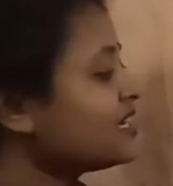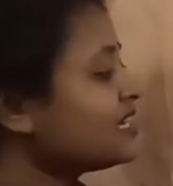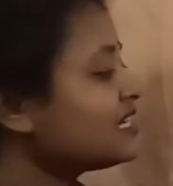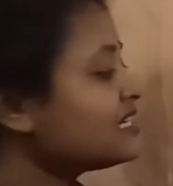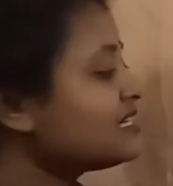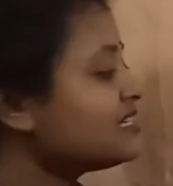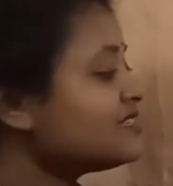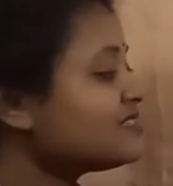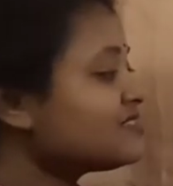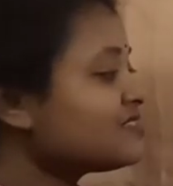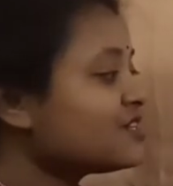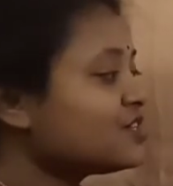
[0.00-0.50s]

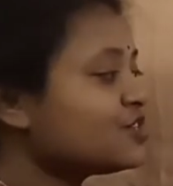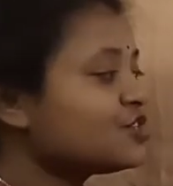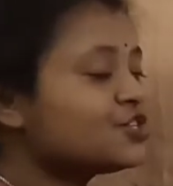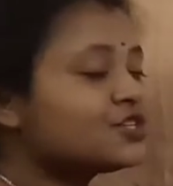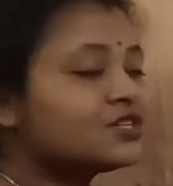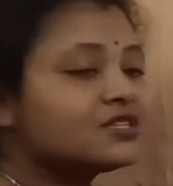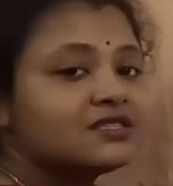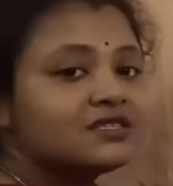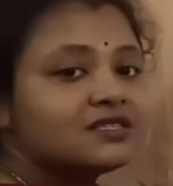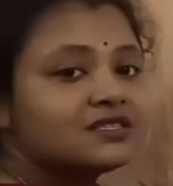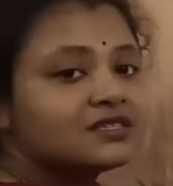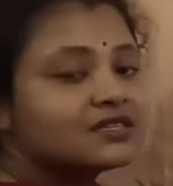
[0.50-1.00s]

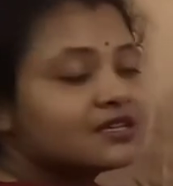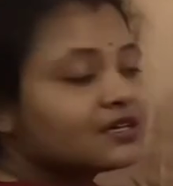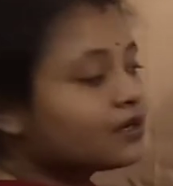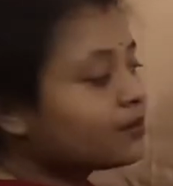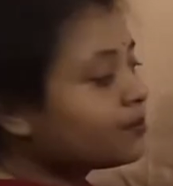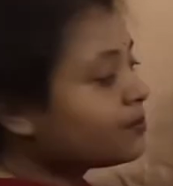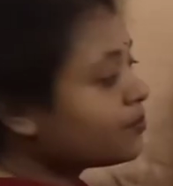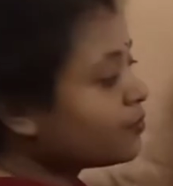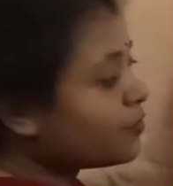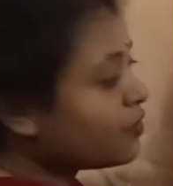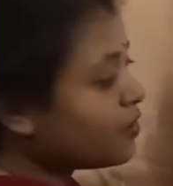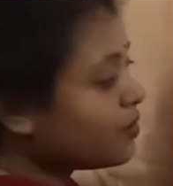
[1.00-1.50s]
Decisions,
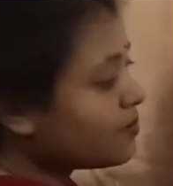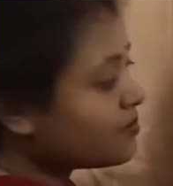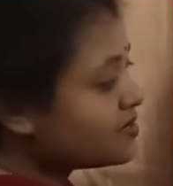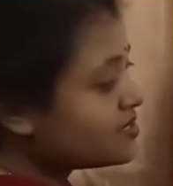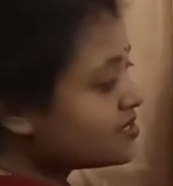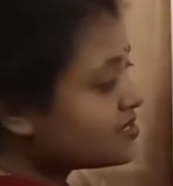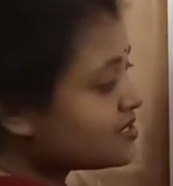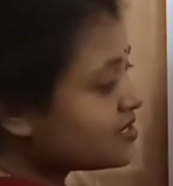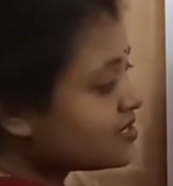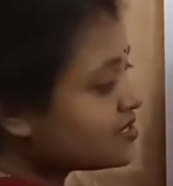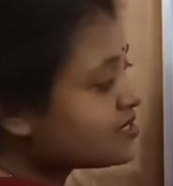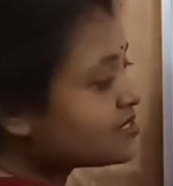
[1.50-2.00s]

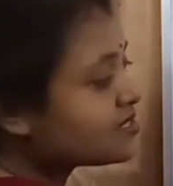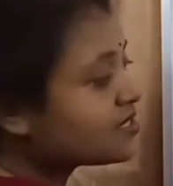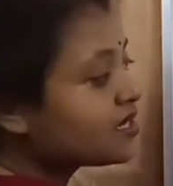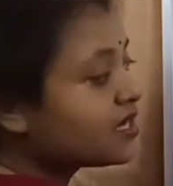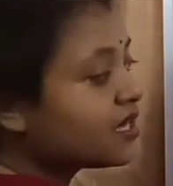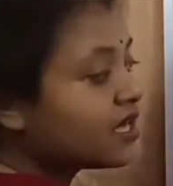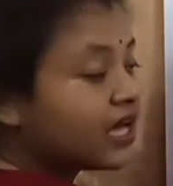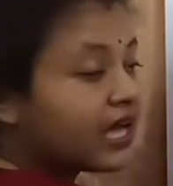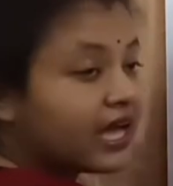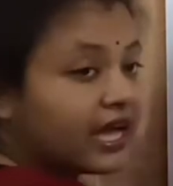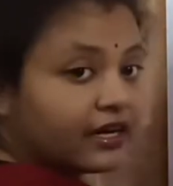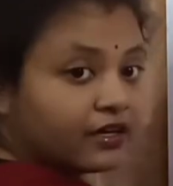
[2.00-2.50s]
promises
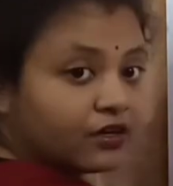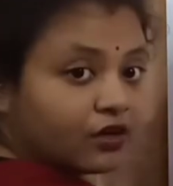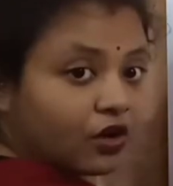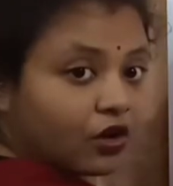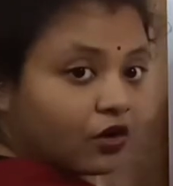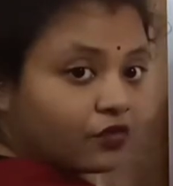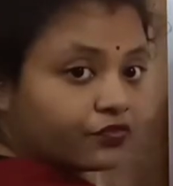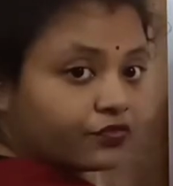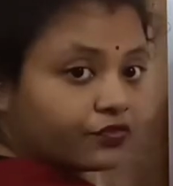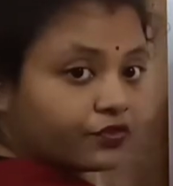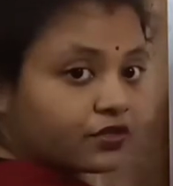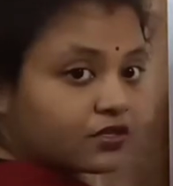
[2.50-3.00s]
and
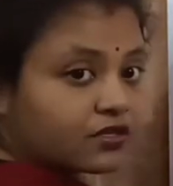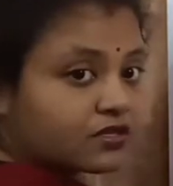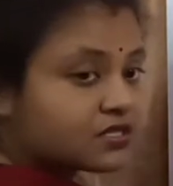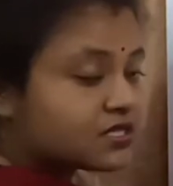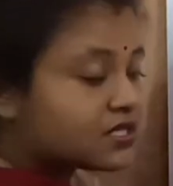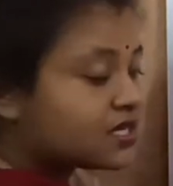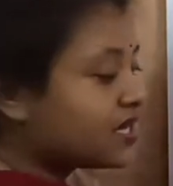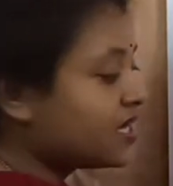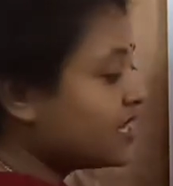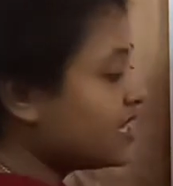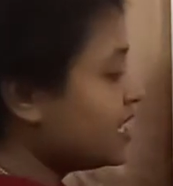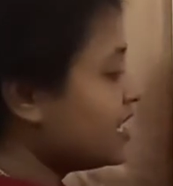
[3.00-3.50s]
offers.